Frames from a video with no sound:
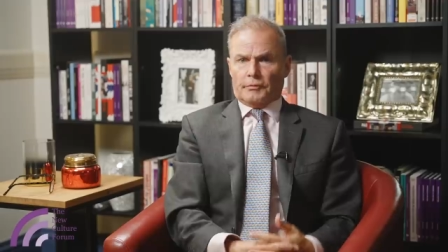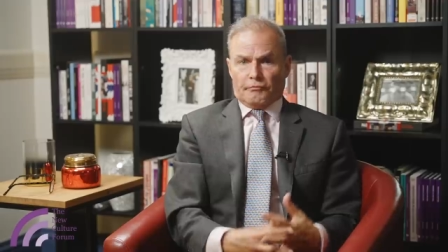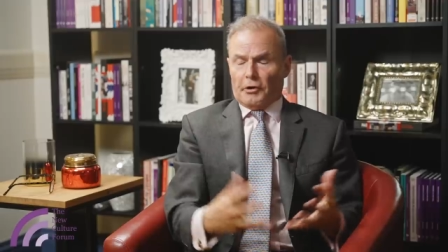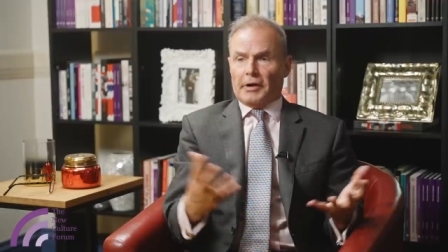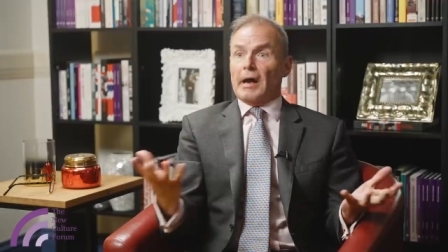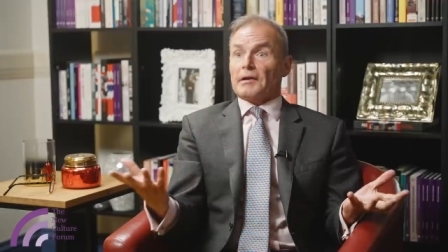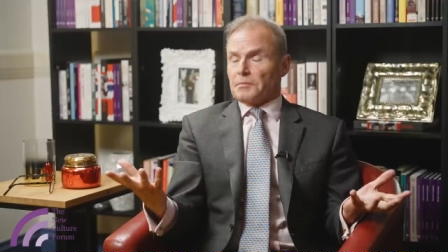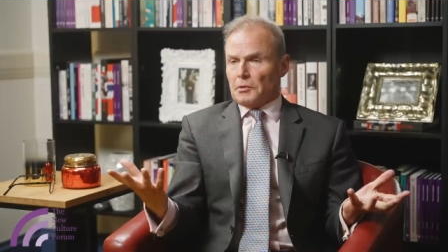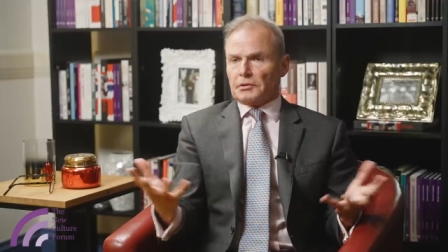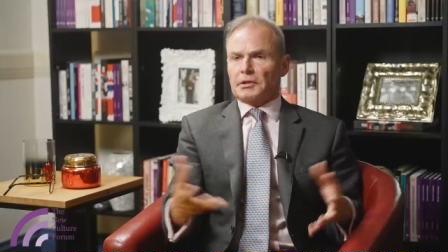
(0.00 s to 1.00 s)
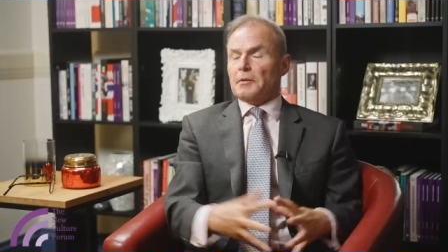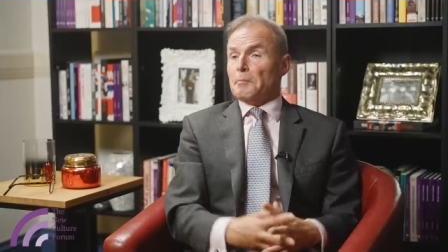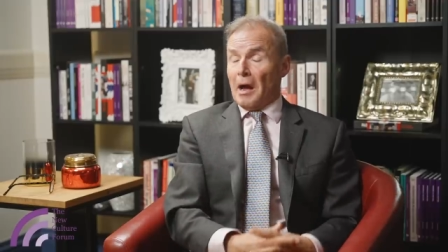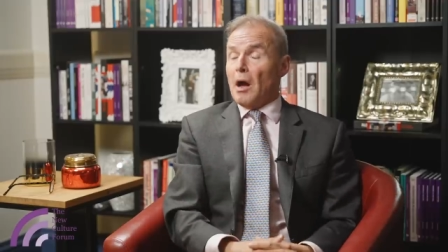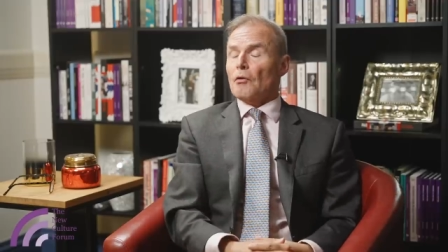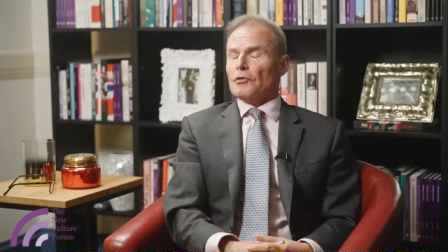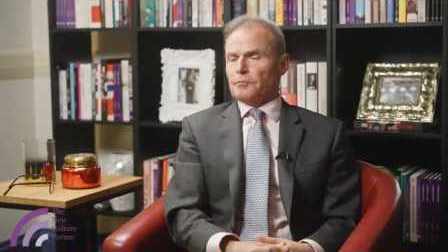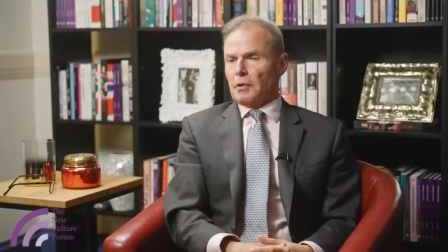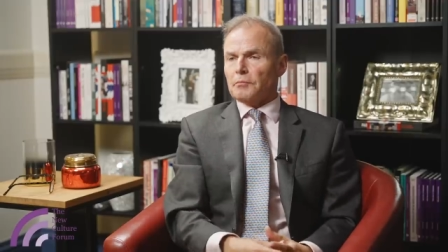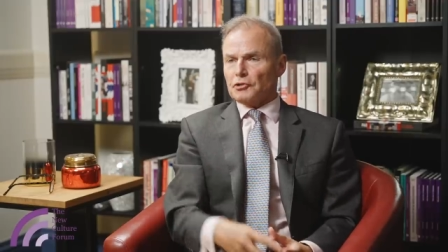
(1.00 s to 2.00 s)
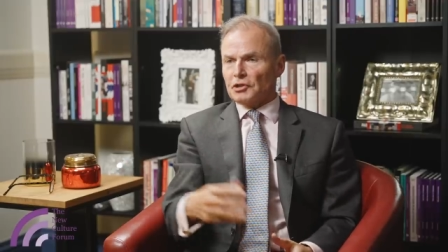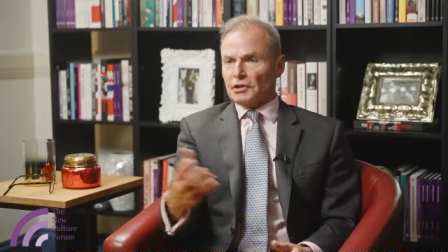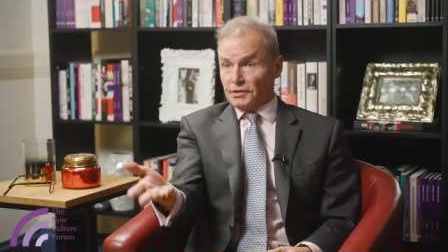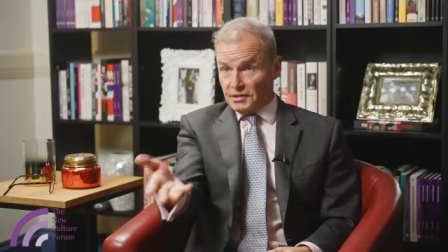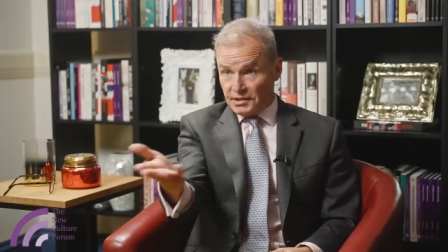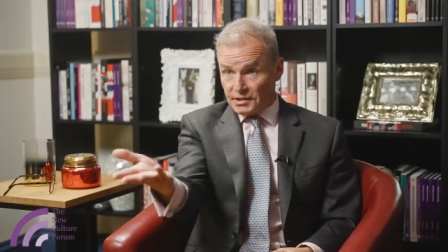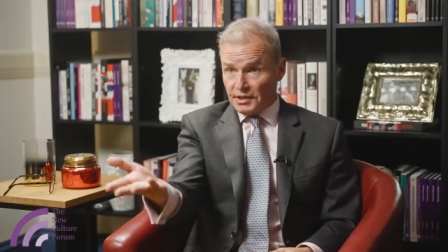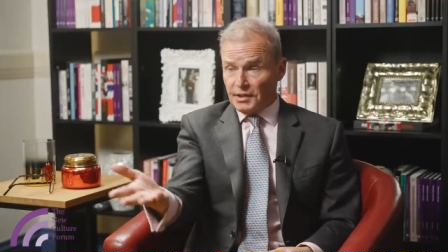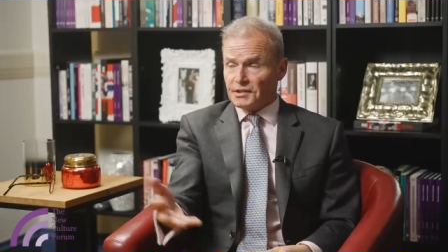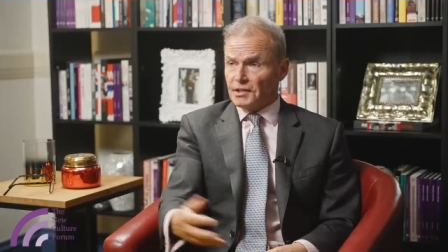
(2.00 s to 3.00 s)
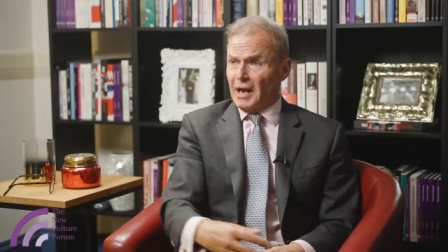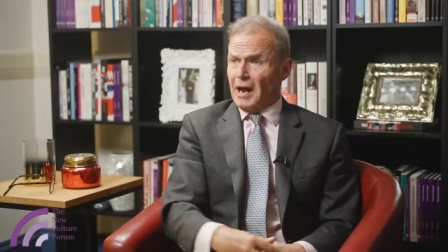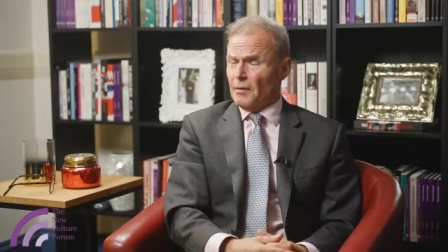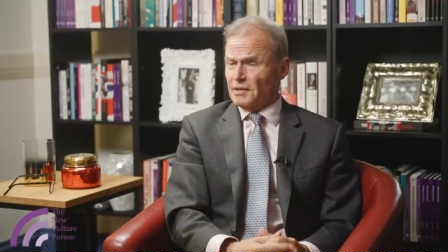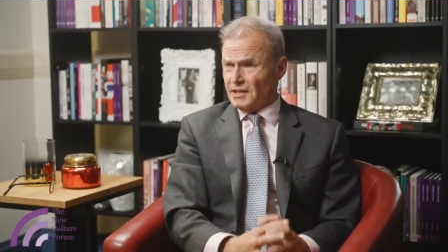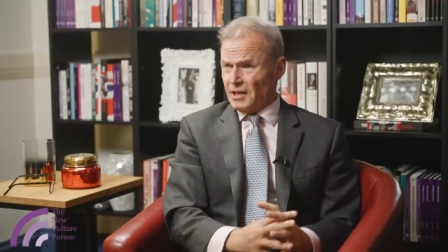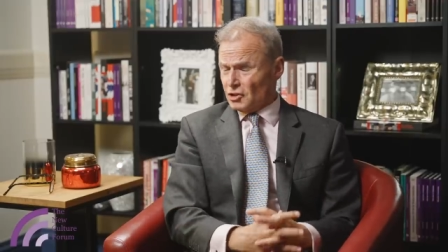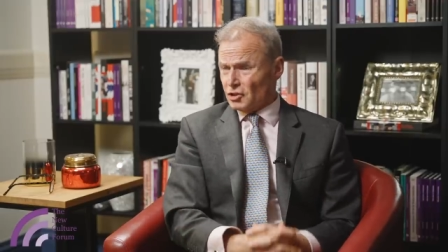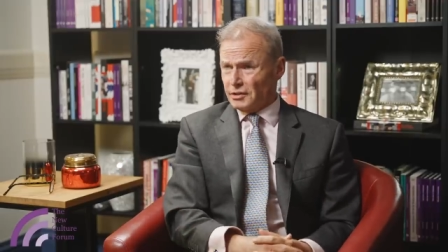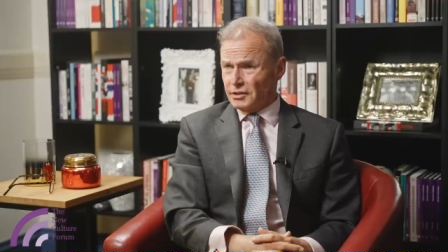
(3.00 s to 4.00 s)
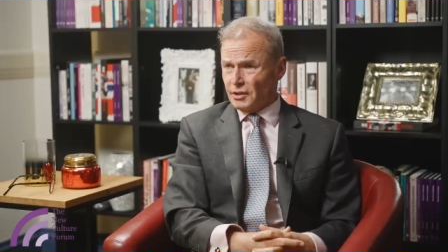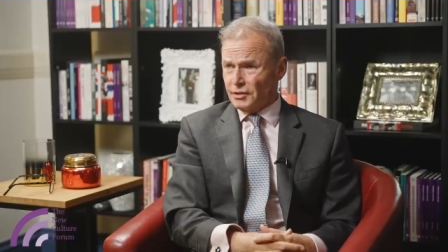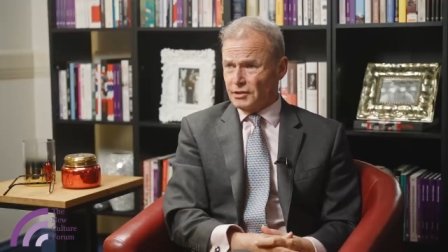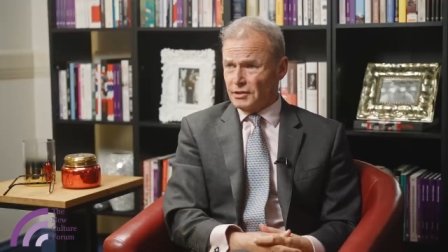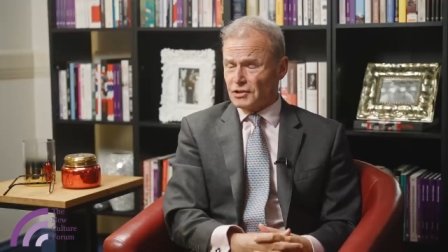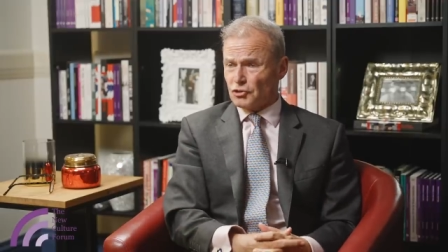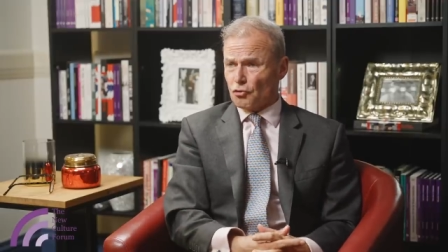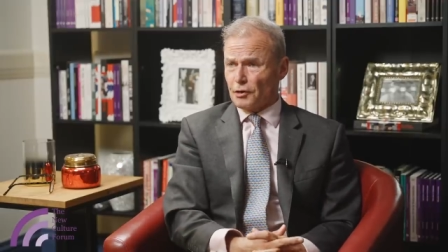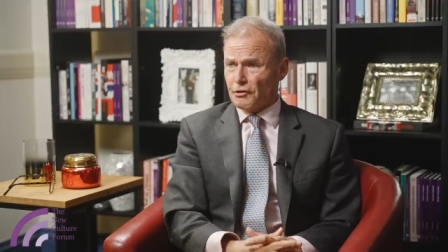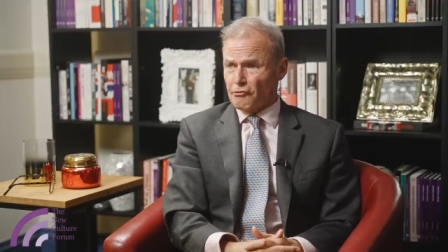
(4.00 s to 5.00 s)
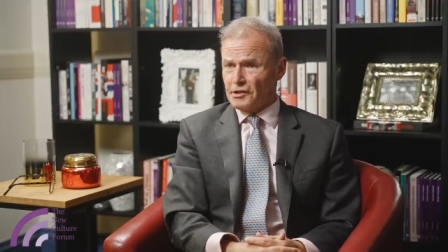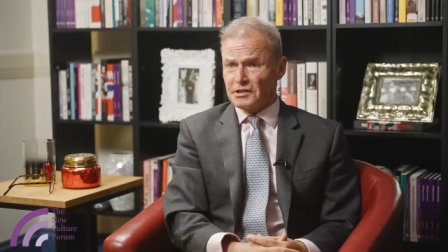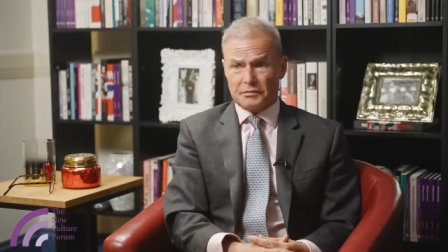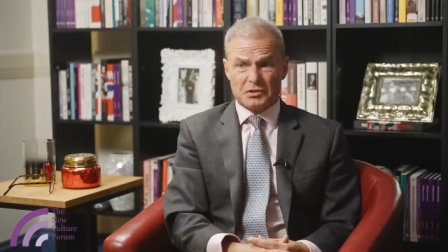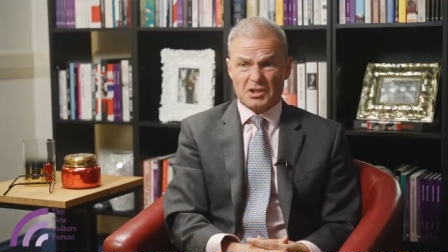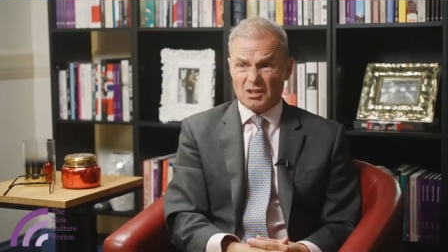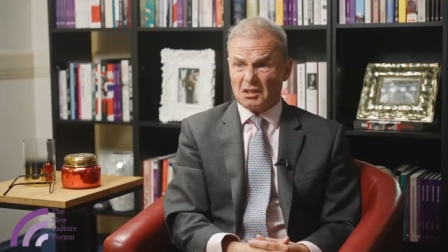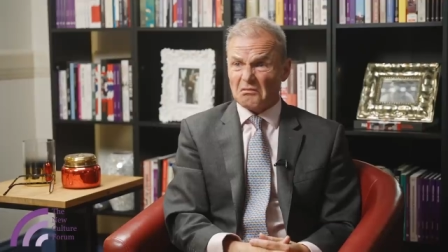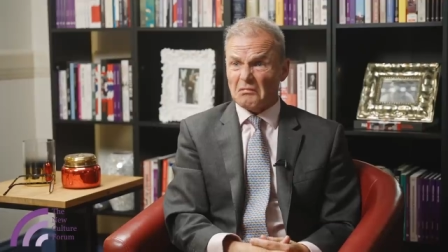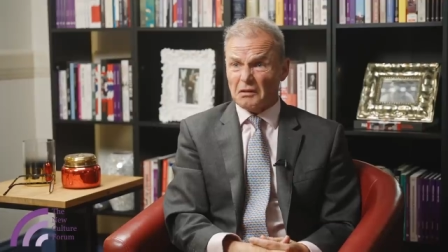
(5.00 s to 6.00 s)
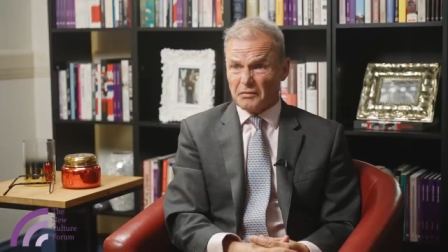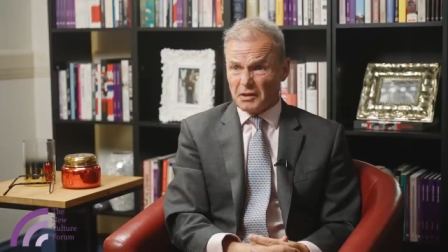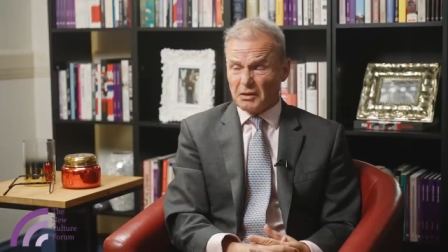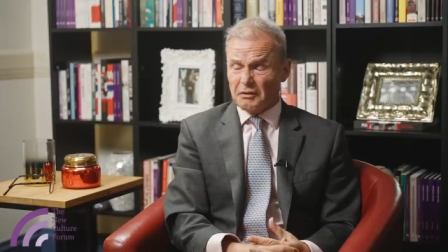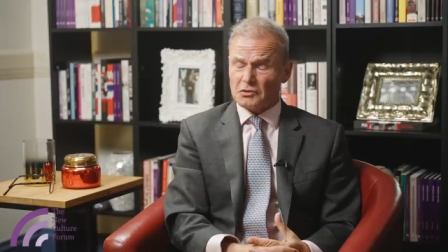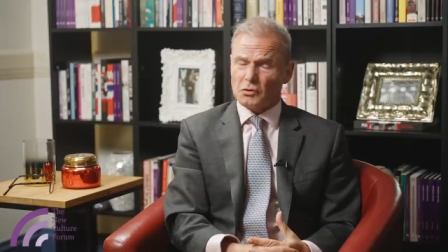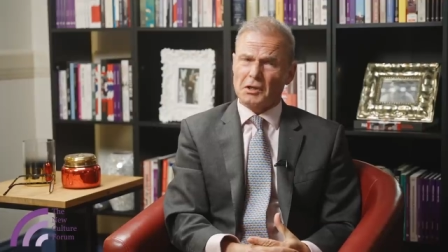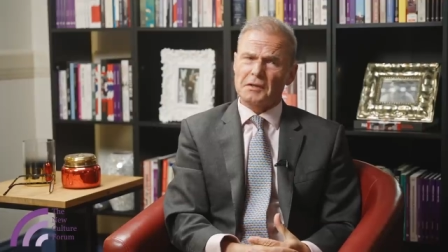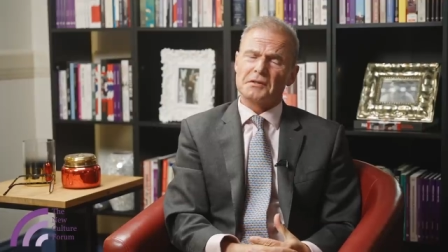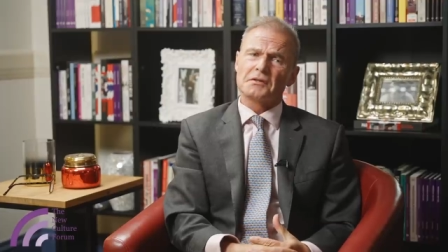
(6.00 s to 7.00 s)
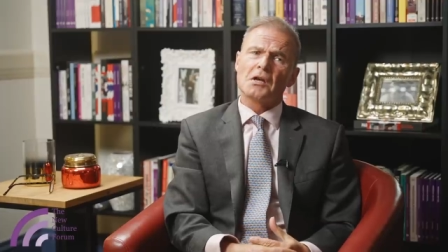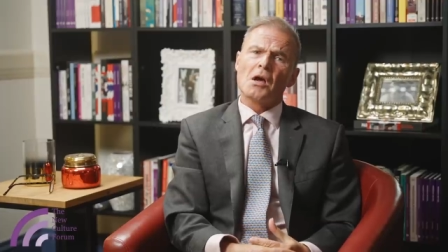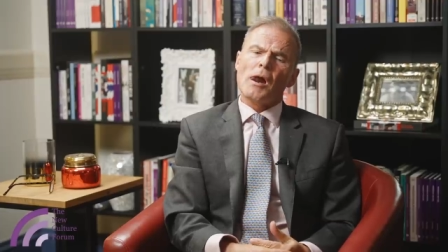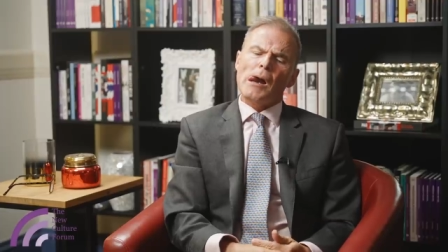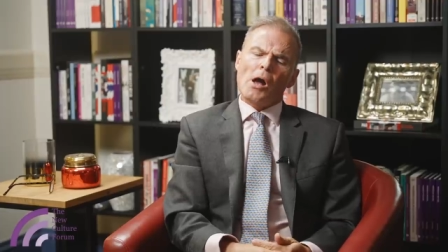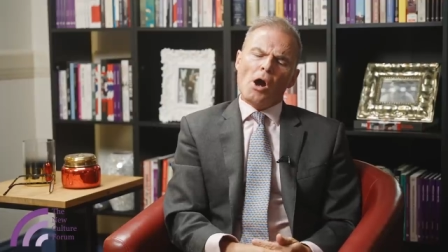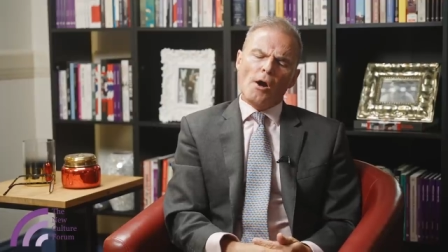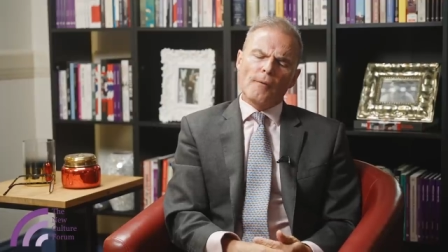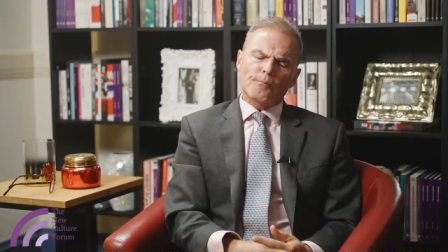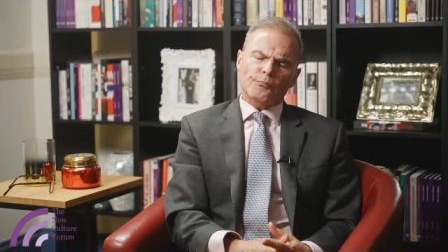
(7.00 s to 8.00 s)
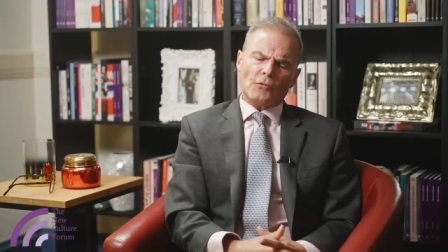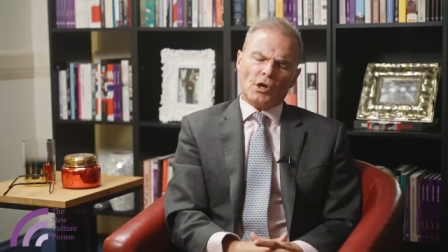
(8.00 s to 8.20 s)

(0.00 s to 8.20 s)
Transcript: very outspokenly about publishing in this sense and how it's actually going to destroy creativity if it carries on like that.